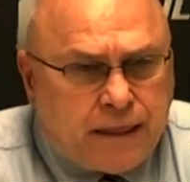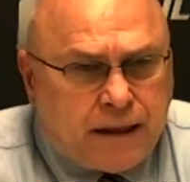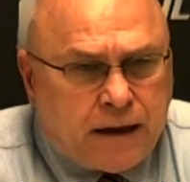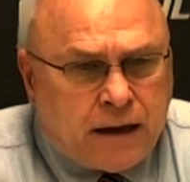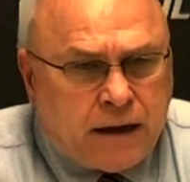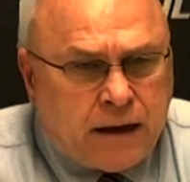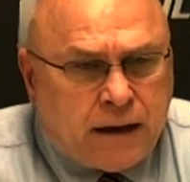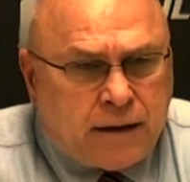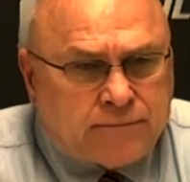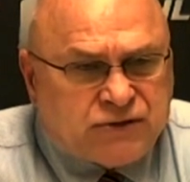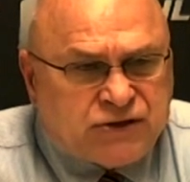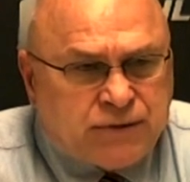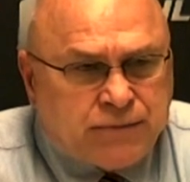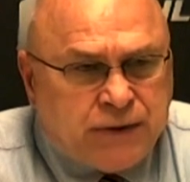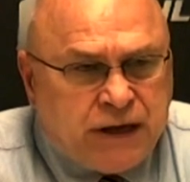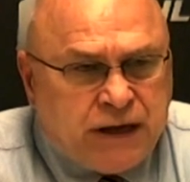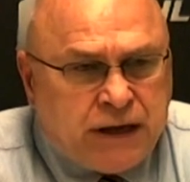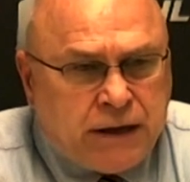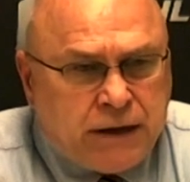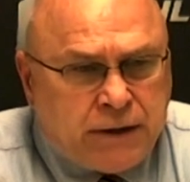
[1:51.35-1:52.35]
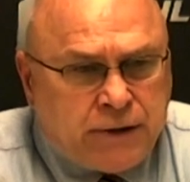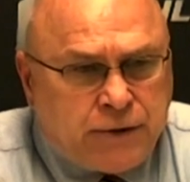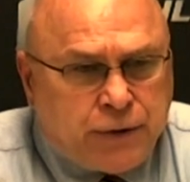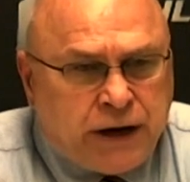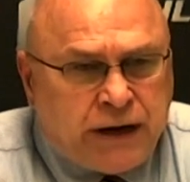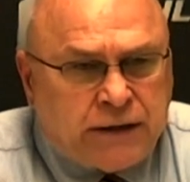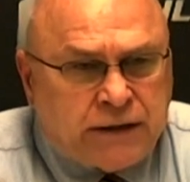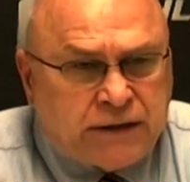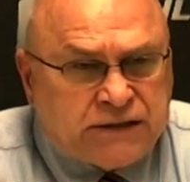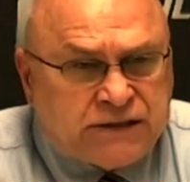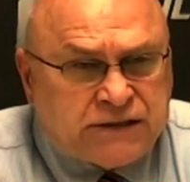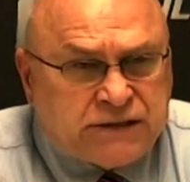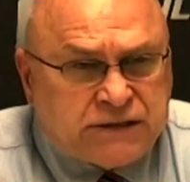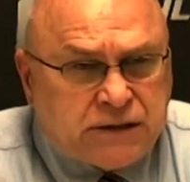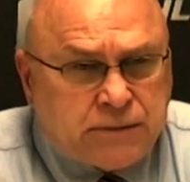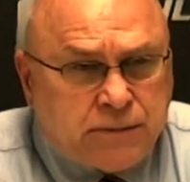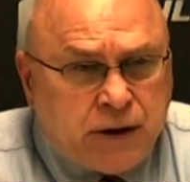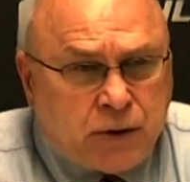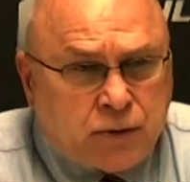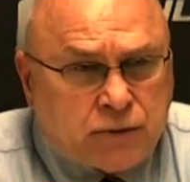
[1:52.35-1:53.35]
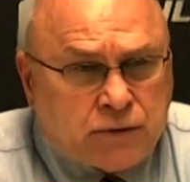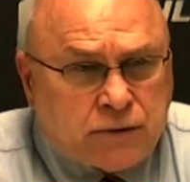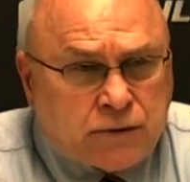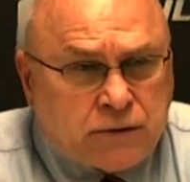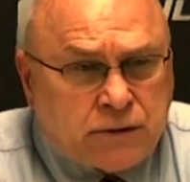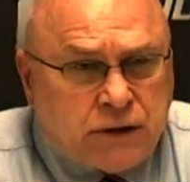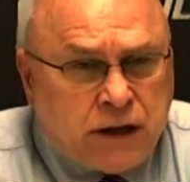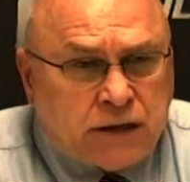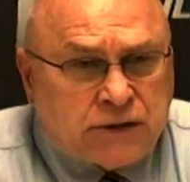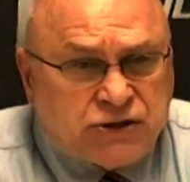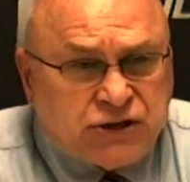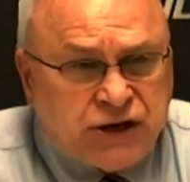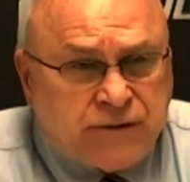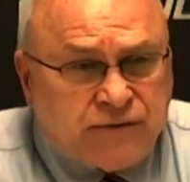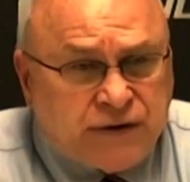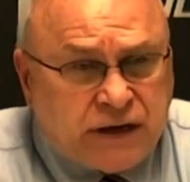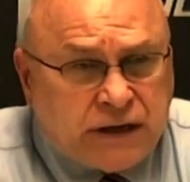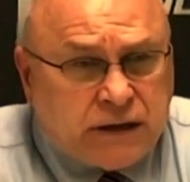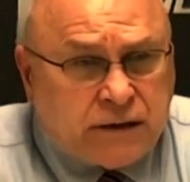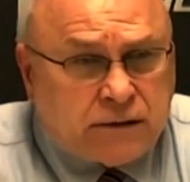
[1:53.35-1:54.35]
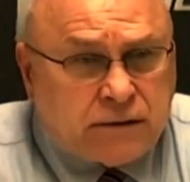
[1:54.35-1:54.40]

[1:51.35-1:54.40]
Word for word: Uh, to me, greatness is about longevity